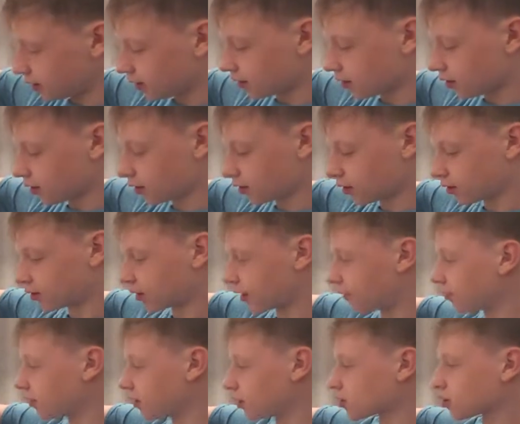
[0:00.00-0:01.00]
the
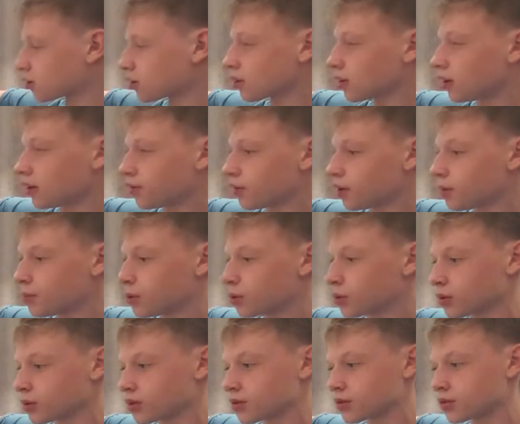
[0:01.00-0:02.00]
definition of
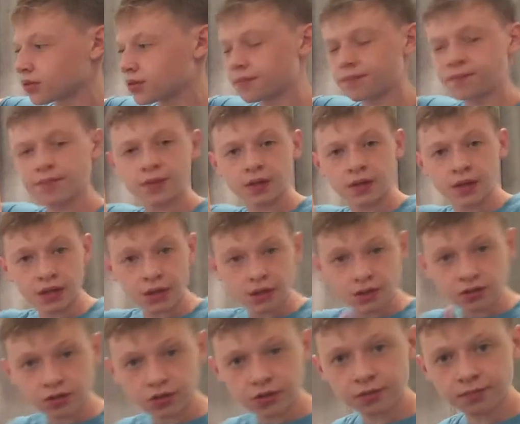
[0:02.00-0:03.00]
components.
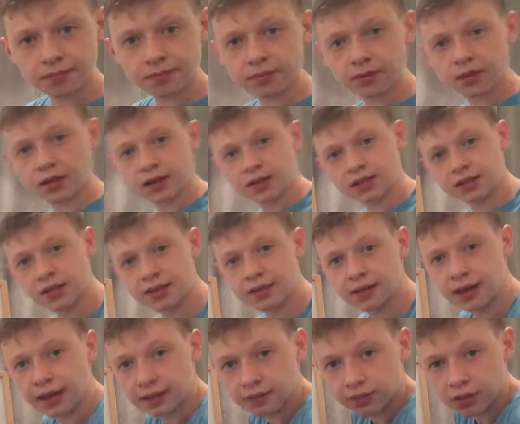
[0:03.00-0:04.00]
So I'll see you in
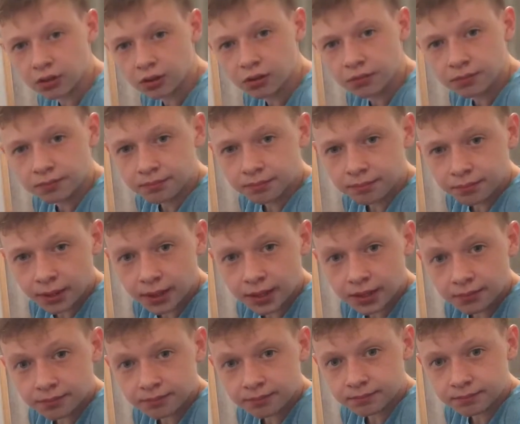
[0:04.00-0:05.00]
the next video. Bye.